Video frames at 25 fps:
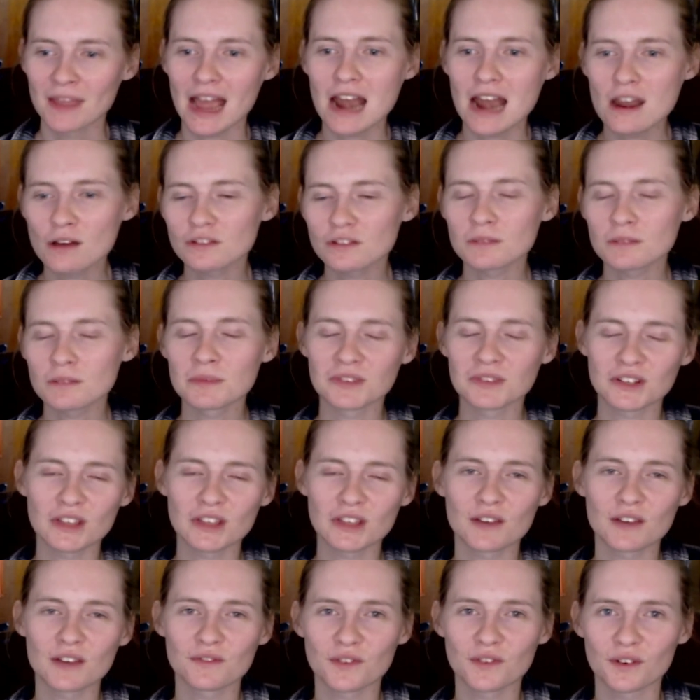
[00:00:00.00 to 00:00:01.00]
I know sometimes I do
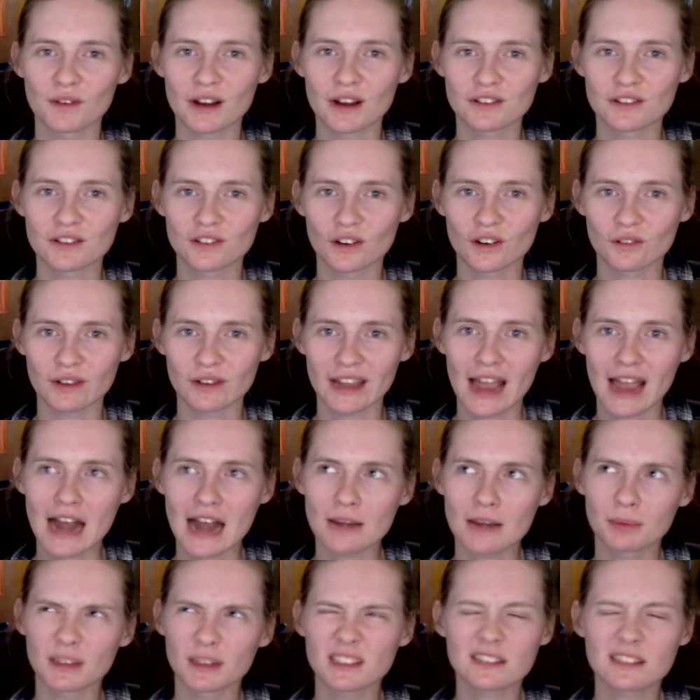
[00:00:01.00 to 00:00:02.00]
that for a retro
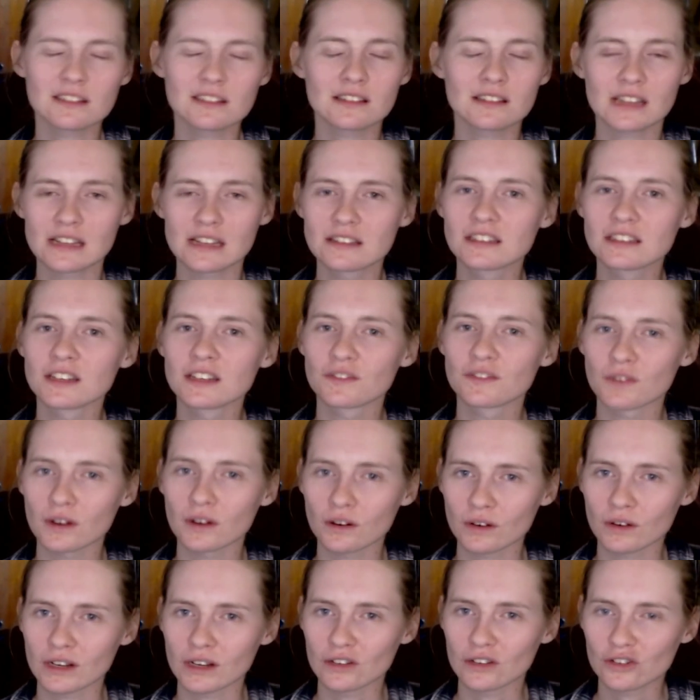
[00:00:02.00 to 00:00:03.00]
react, but it's just it's a different
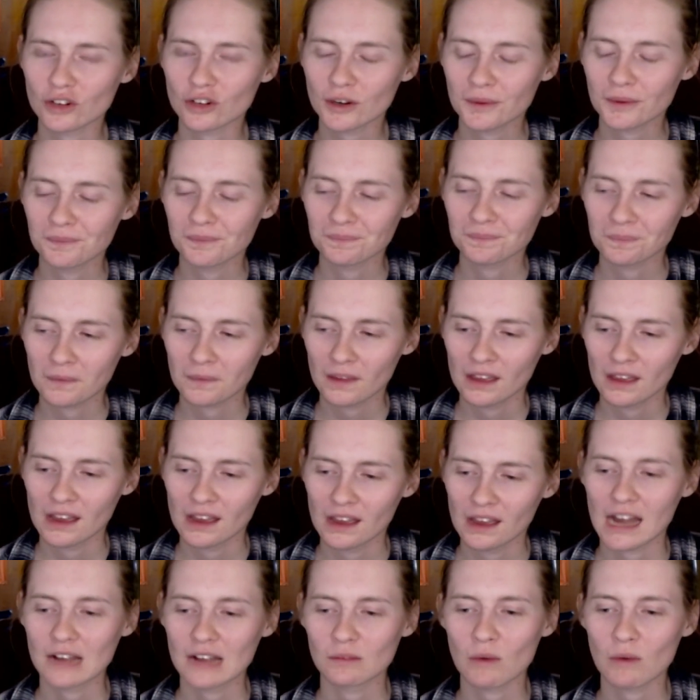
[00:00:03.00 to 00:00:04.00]
creature.
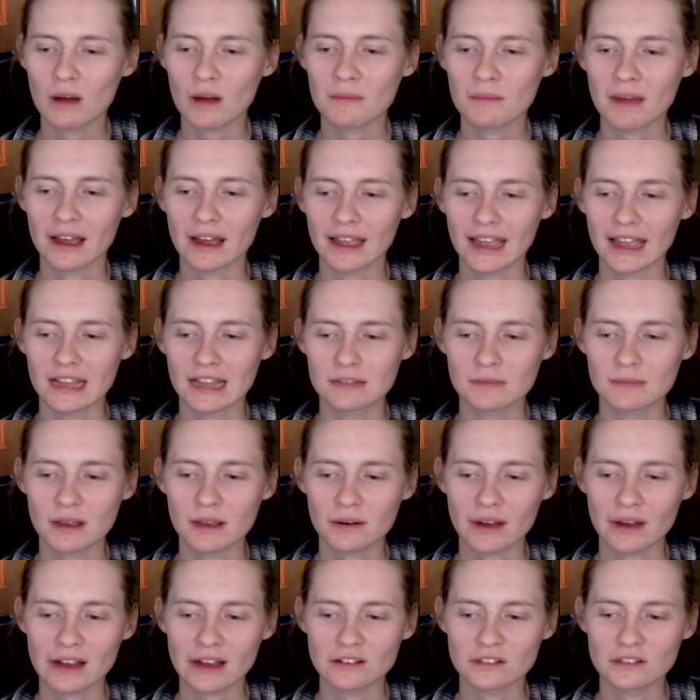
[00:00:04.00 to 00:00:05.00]
I want my anime
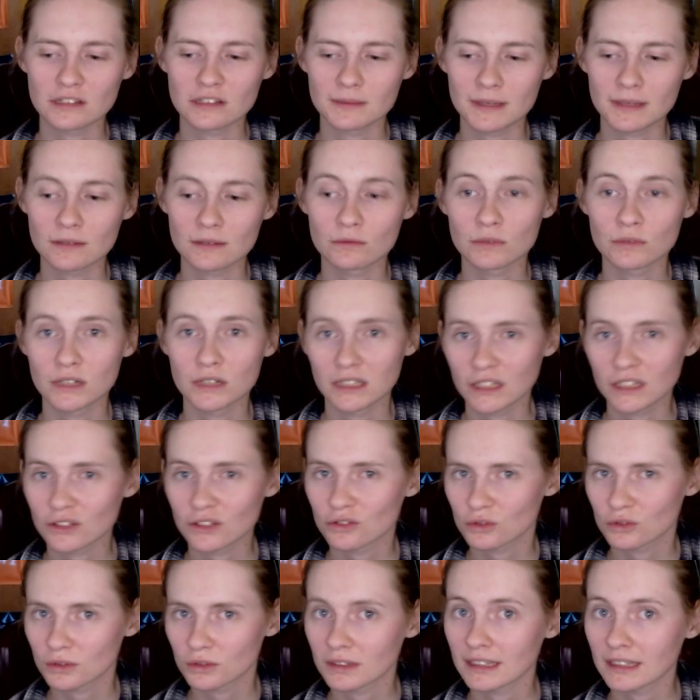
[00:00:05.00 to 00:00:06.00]
reactions to be really
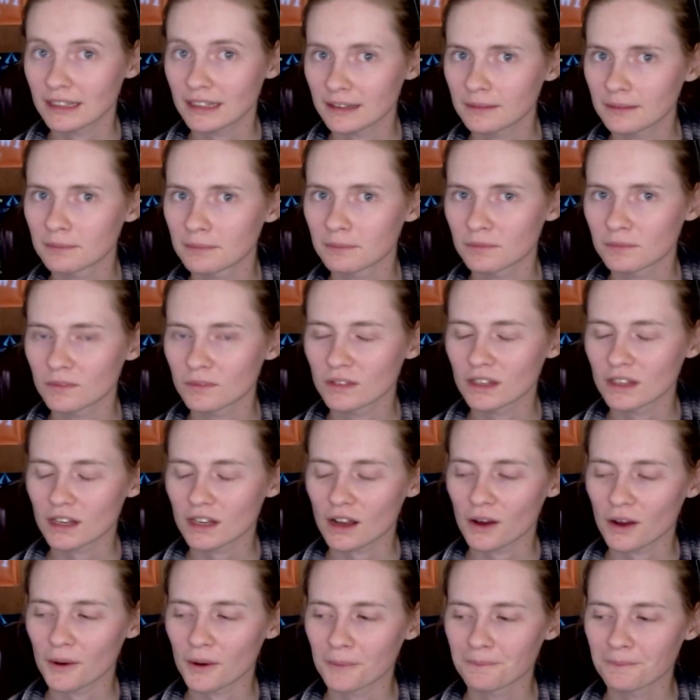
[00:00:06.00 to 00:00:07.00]
truly, you
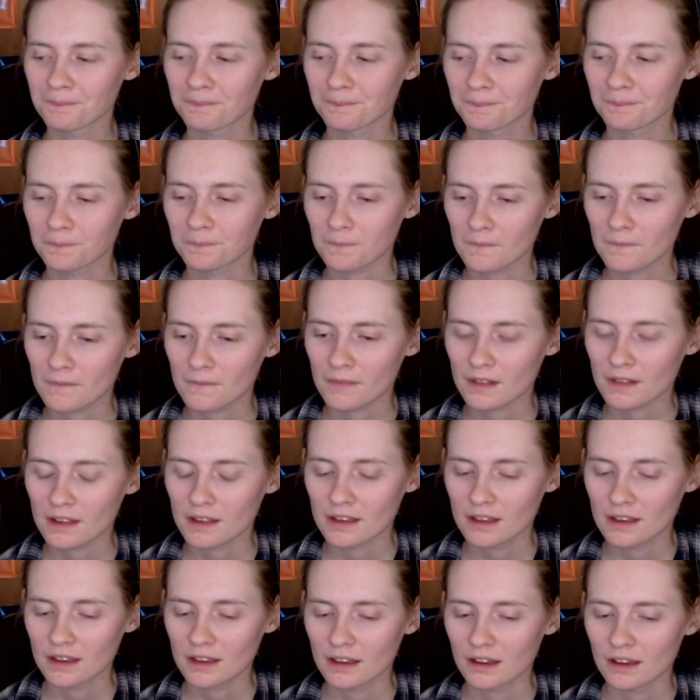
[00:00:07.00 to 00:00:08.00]
know,
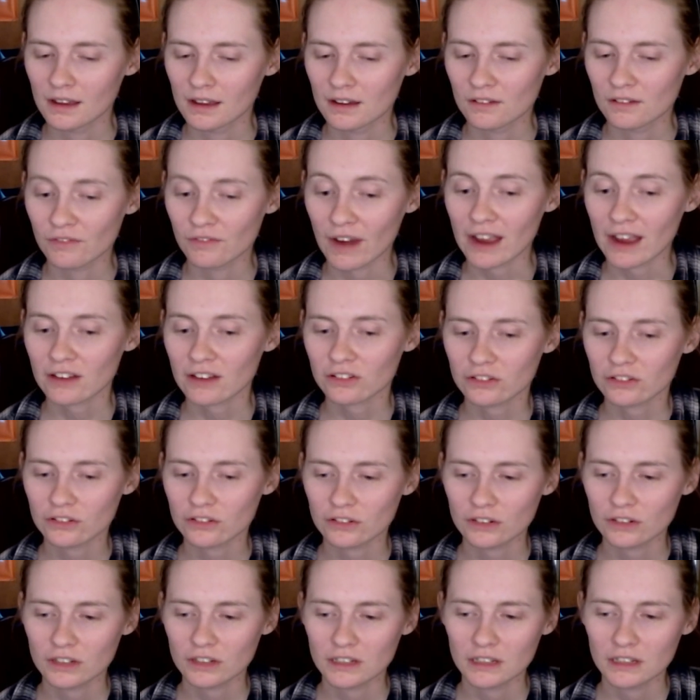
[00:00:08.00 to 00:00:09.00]

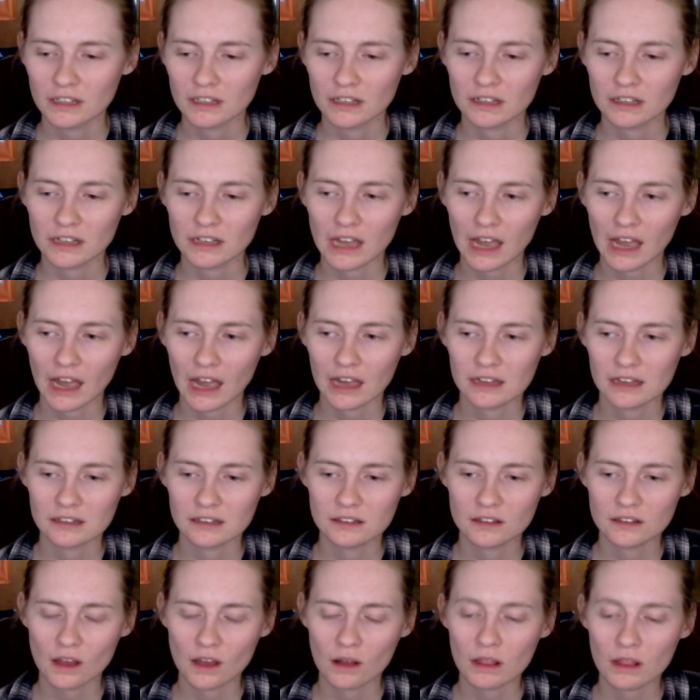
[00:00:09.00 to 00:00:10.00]
fresh. And
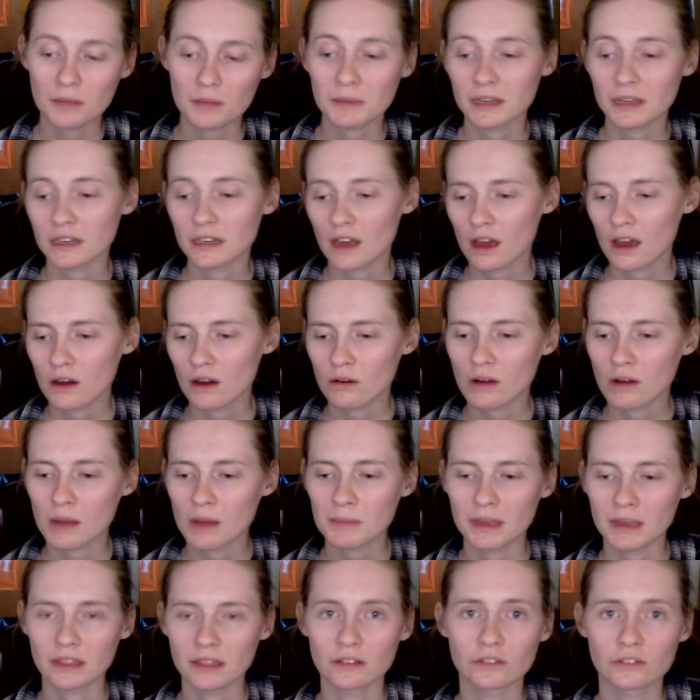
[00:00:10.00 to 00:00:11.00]
so let me know. I
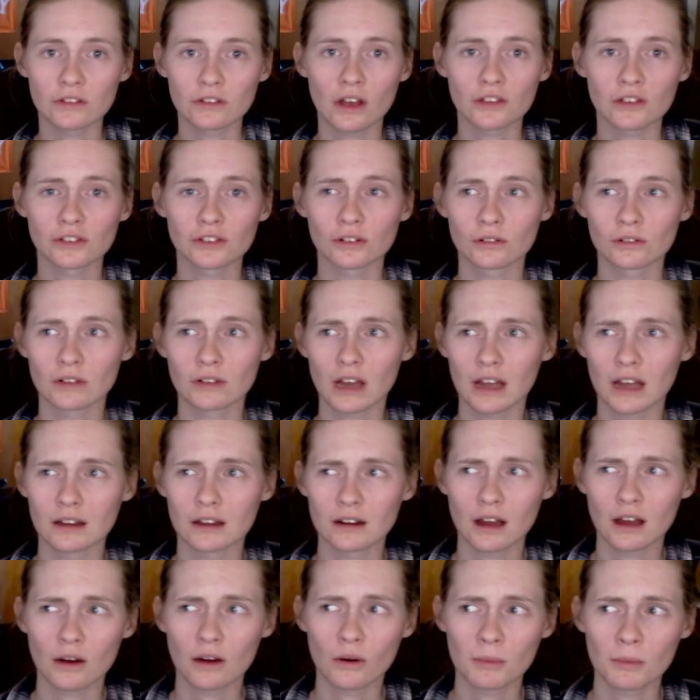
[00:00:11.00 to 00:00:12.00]
mean, there's also I,
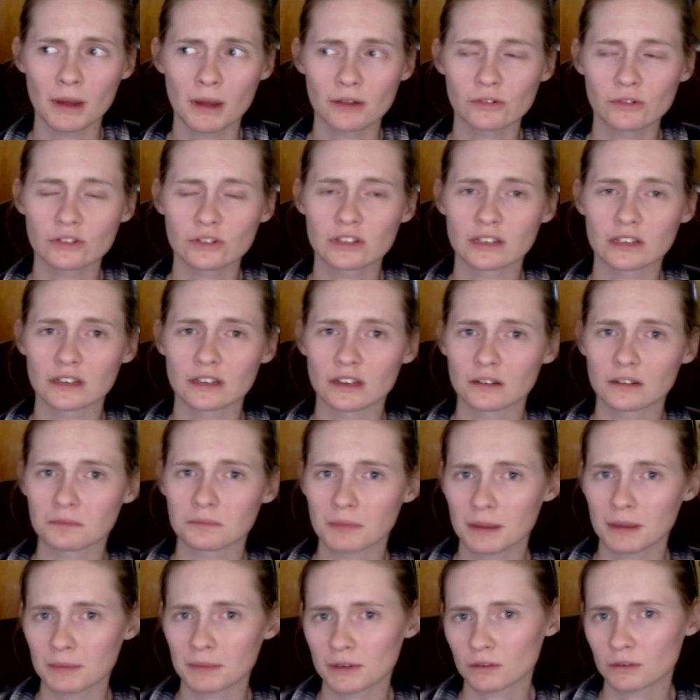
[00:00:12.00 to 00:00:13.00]
I'm interested in
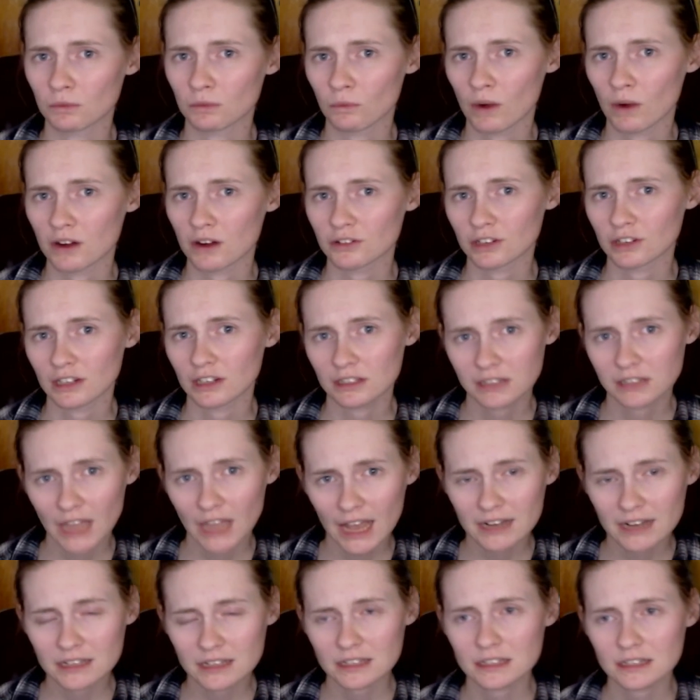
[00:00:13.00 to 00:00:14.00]
maybe watching
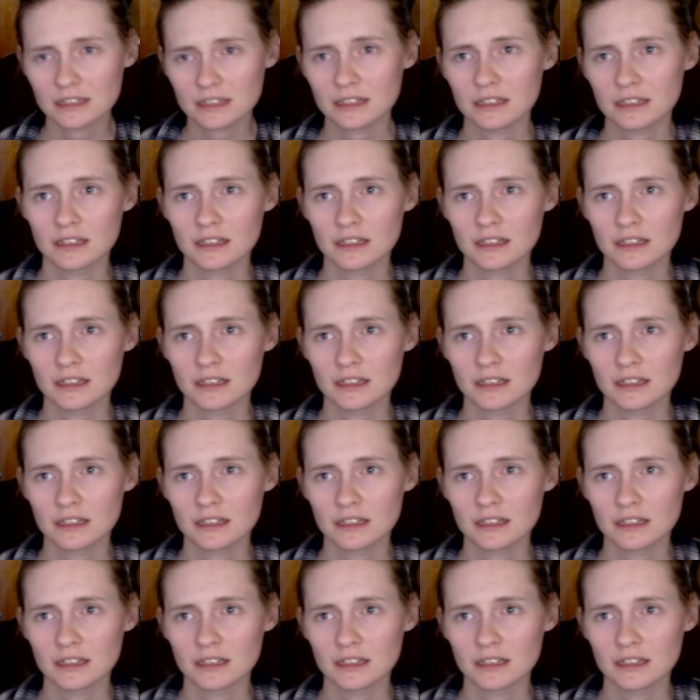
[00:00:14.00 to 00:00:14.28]
Clannad